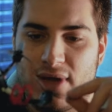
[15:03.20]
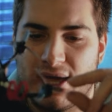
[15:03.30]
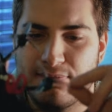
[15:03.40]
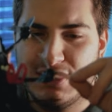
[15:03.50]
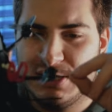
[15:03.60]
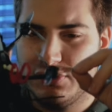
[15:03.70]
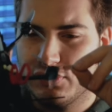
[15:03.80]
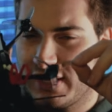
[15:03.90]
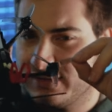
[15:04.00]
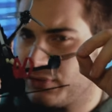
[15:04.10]
maybe
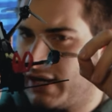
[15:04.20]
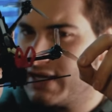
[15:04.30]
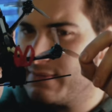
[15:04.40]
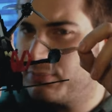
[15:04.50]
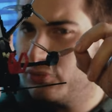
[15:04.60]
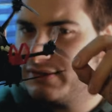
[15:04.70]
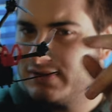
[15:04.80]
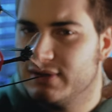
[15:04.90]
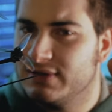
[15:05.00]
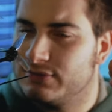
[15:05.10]
you can try and
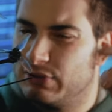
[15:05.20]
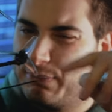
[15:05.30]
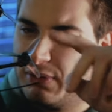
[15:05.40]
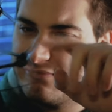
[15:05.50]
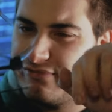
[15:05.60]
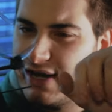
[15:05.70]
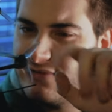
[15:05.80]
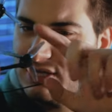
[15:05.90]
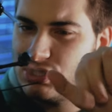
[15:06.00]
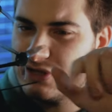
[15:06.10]
put
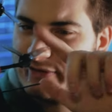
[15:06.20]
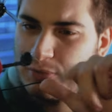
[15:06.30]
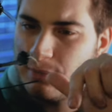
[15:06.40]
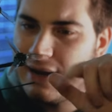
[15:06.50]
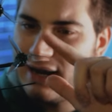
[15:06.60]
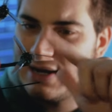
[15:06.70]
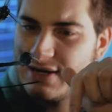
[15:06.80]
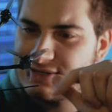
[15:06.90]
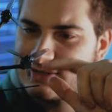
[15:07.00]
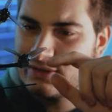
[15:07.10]
3.5 inches
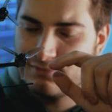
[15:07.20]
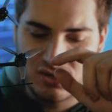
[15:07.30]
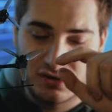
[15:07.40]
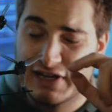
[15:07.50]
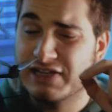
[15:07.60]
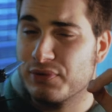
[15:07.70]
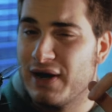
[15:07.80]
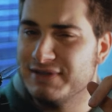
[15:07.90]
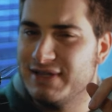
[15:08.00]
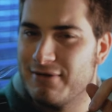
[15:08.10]
propellers because I
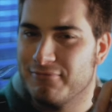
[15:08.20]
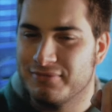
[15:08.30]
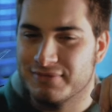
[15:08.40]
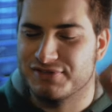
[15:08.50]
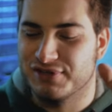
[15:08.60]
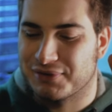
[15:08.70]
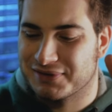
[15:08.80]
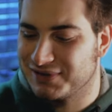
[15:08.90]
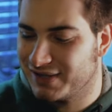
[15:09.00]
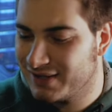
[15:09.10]
tried them
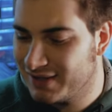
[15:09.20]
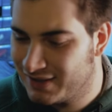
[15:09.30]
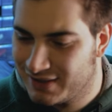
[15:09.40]
secretly.